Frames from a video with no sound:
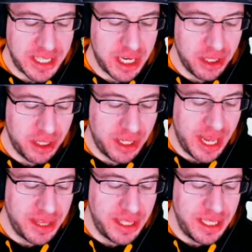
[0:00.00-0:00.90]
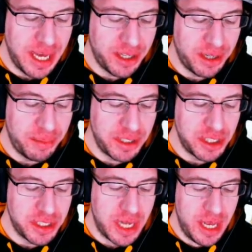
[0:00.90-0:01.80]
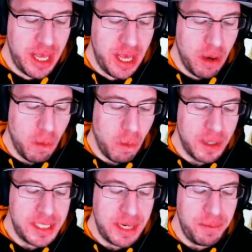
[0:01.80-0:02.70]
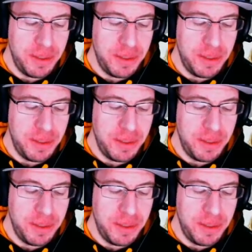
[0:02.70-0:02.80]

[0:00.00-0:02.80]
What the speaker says: started looking at the other pictures. What's up